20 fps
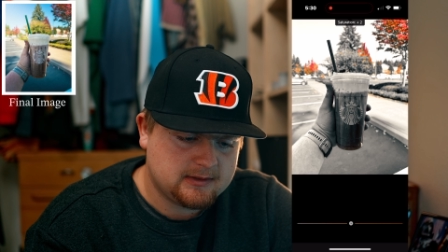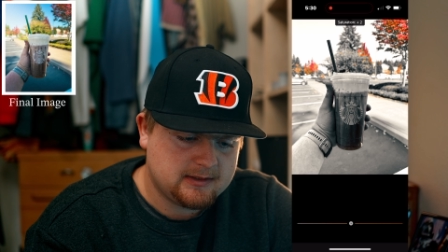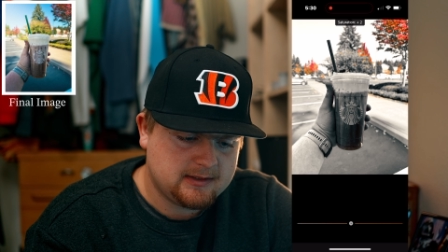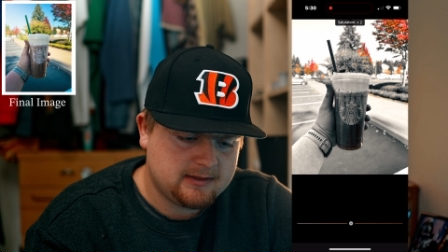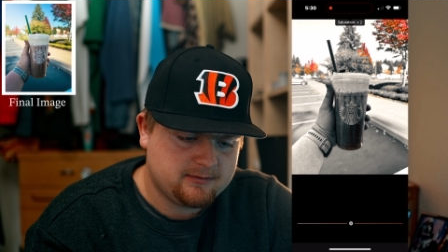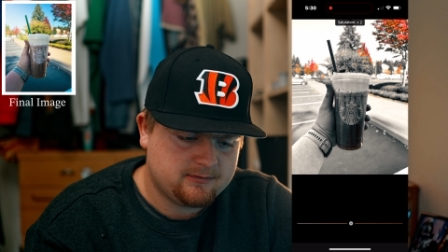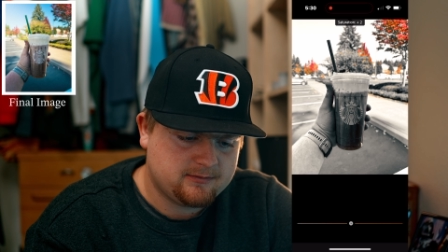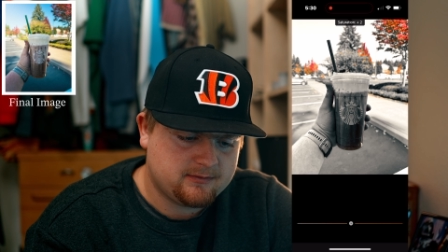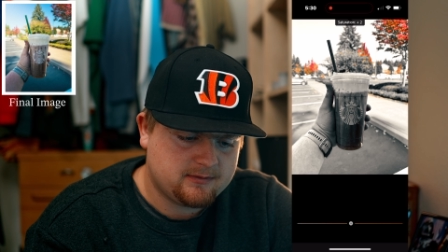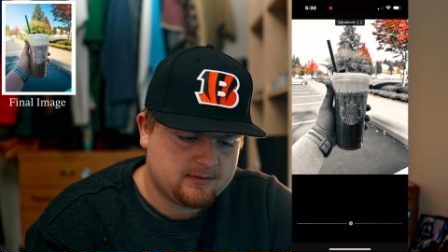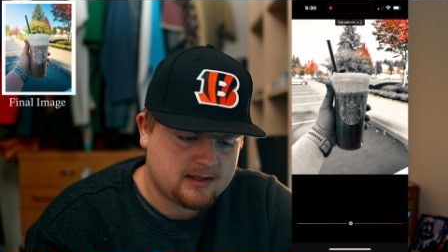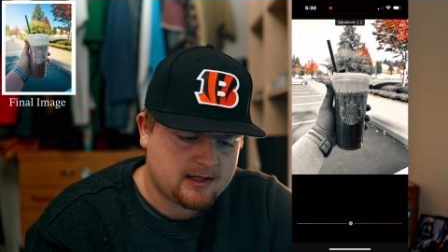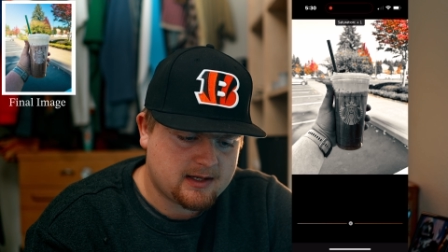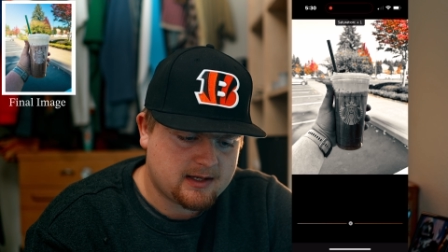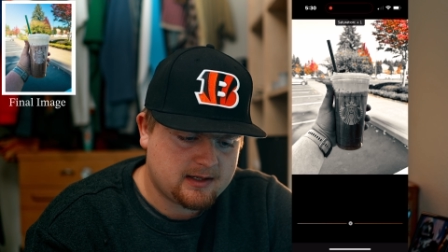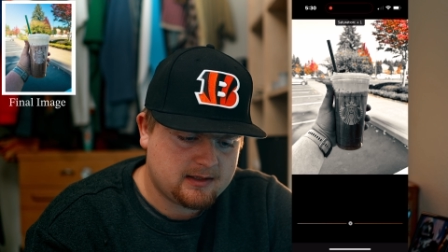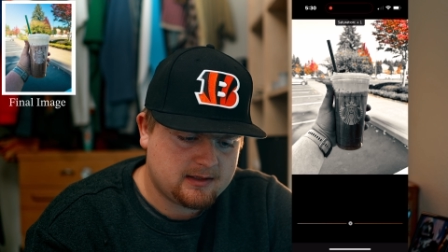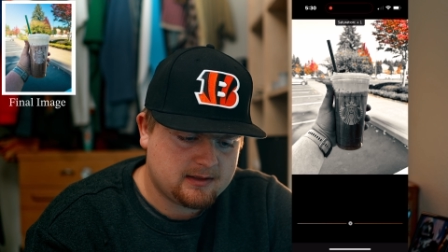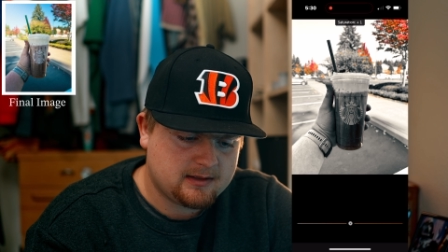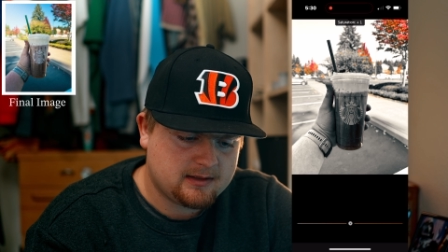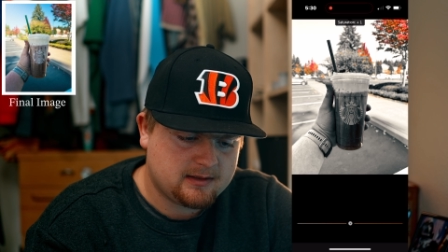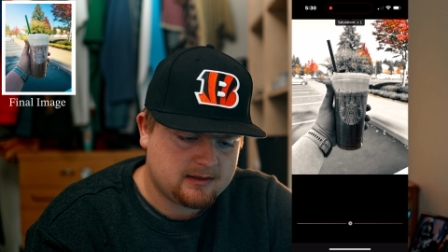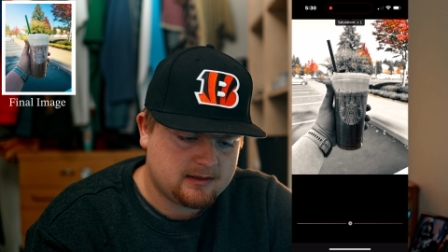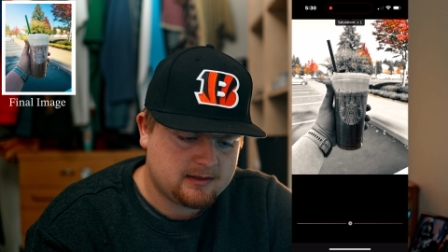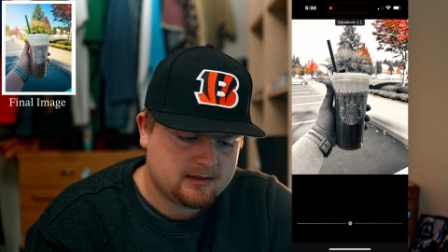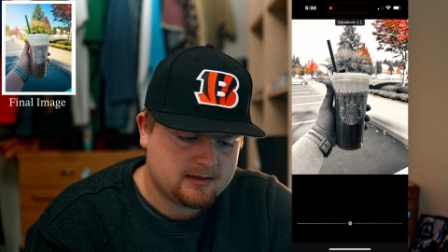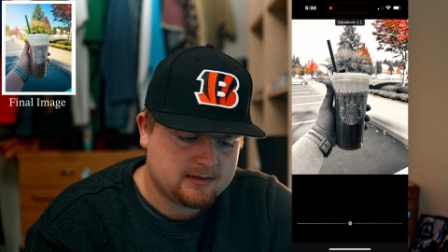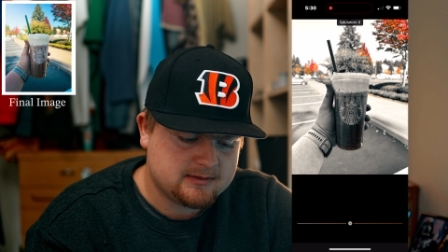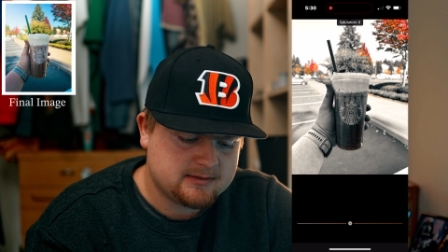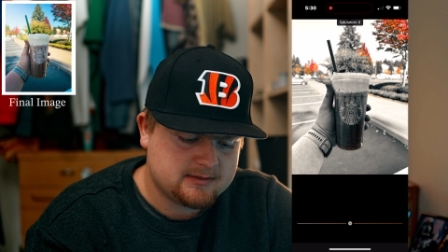leave that
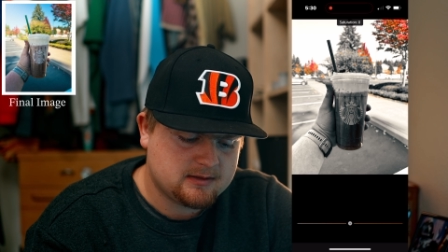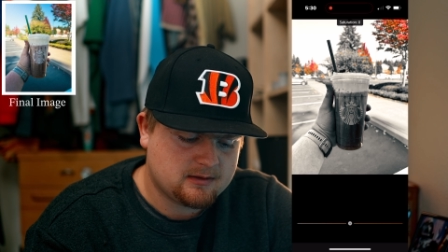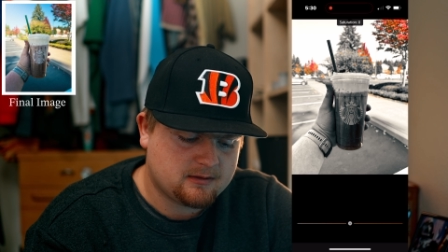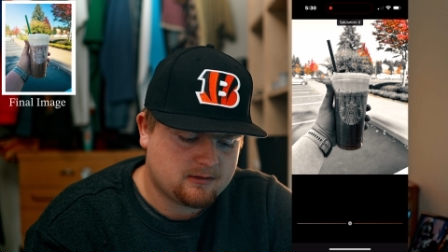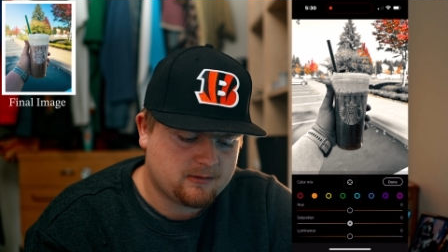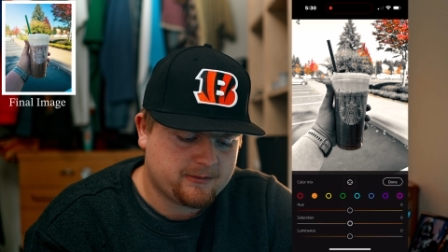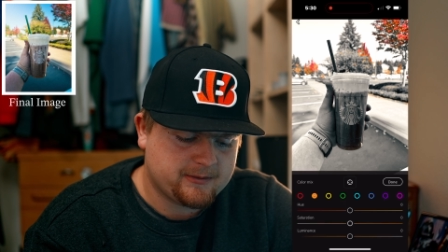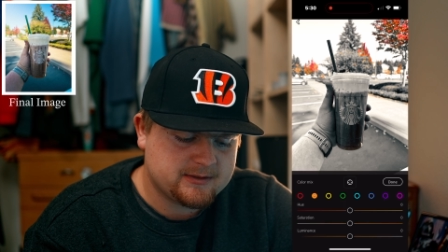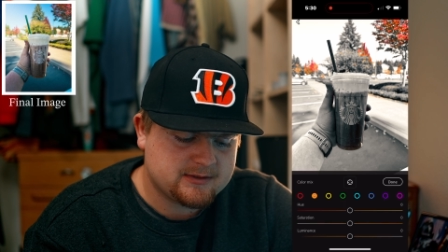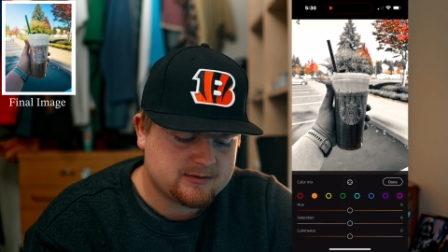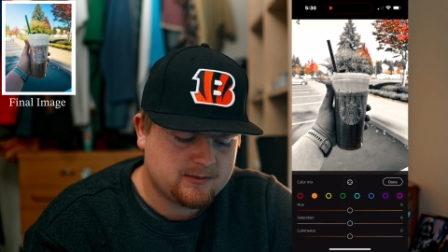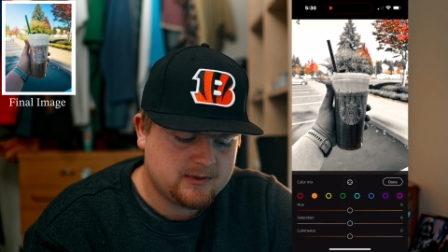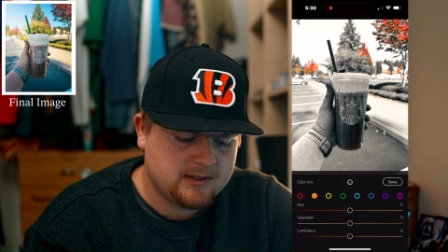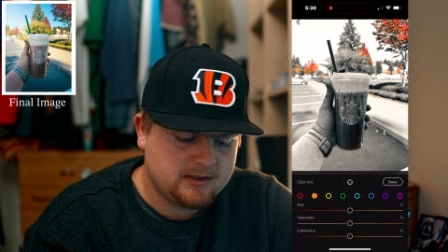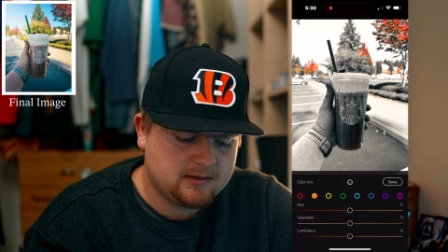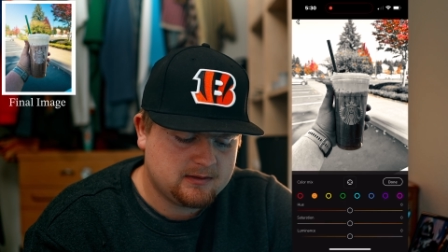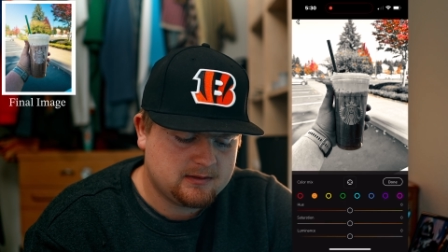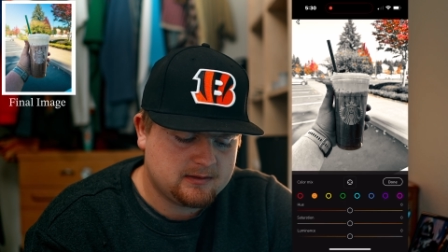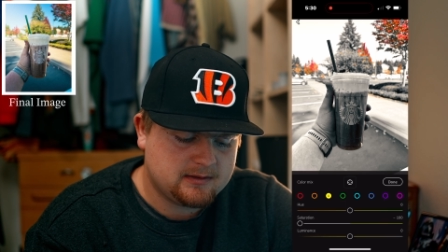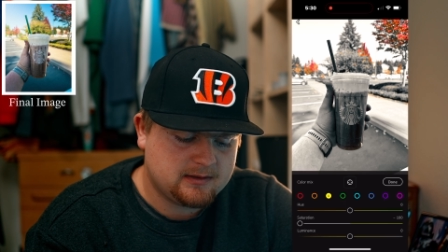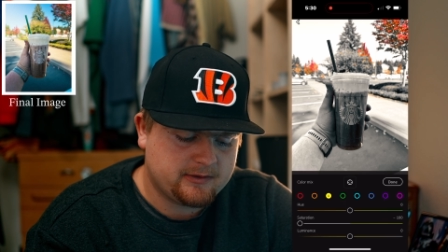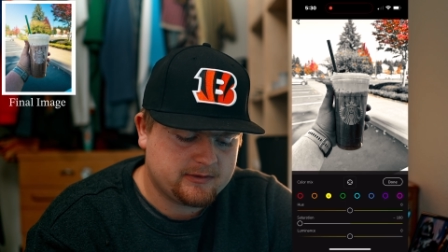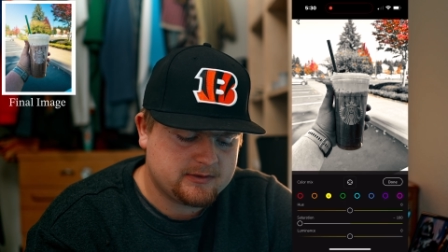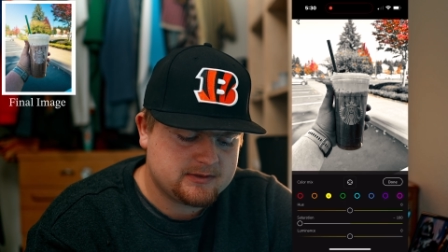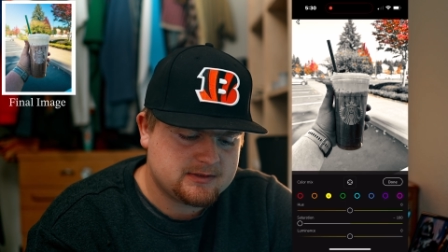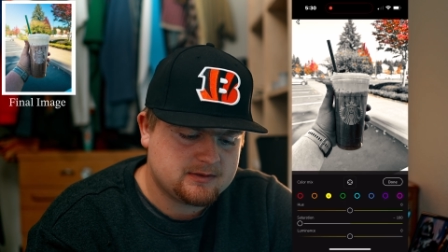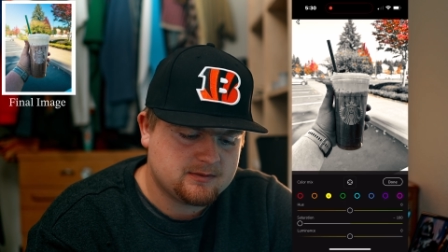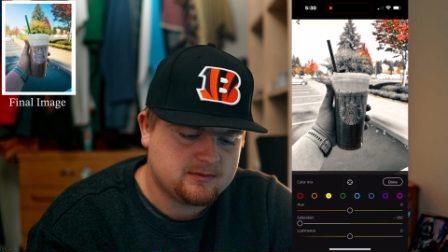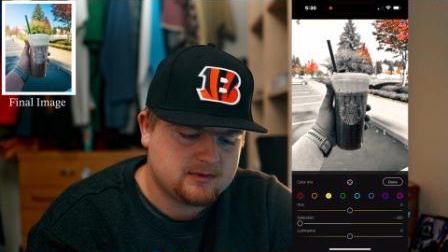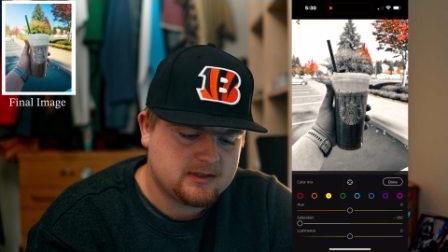at zero as well. Now
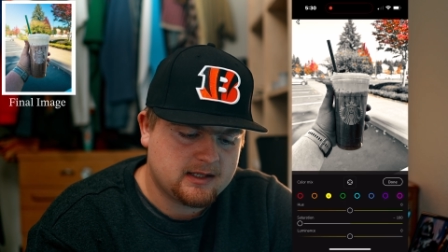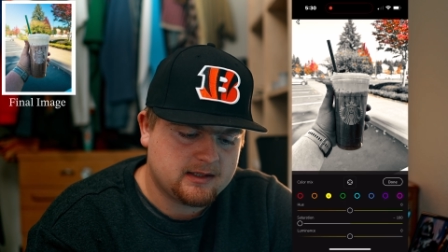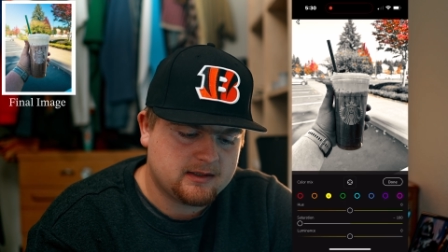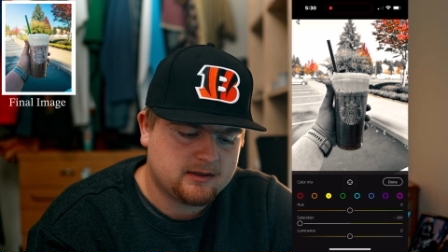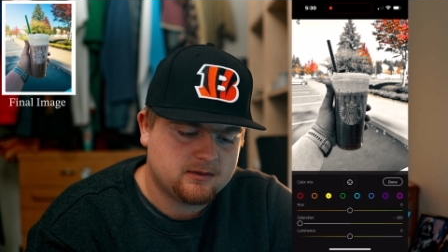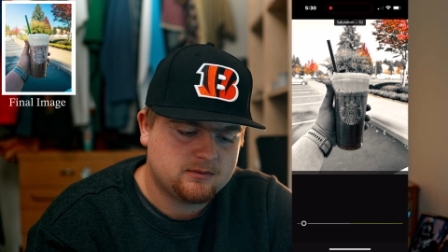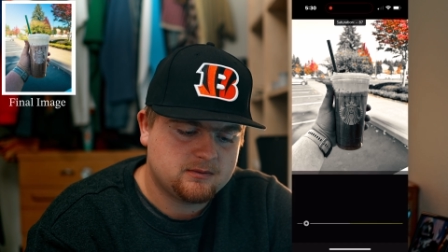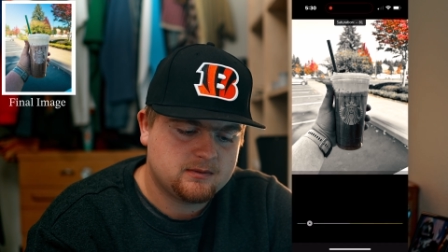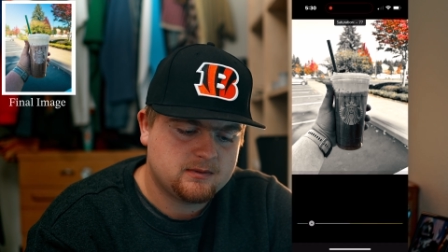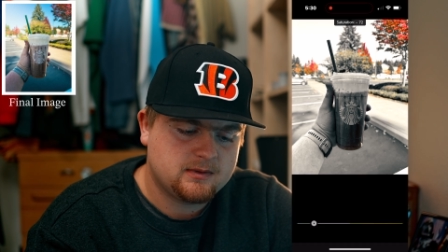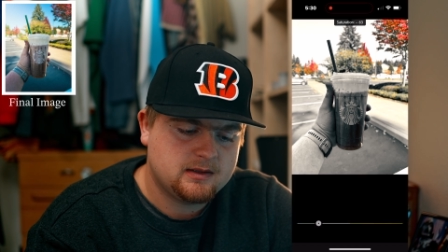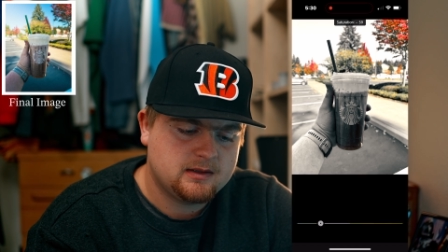let's do yellow.